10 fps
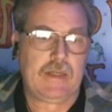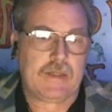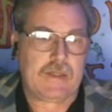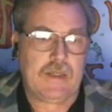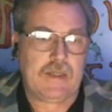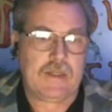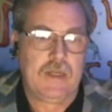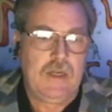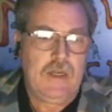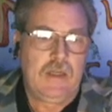This
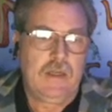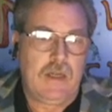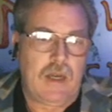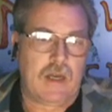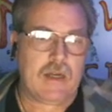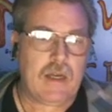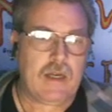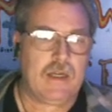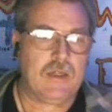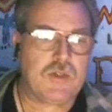is
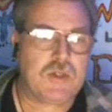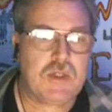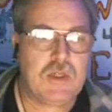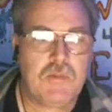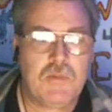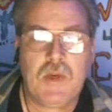kind of interesting,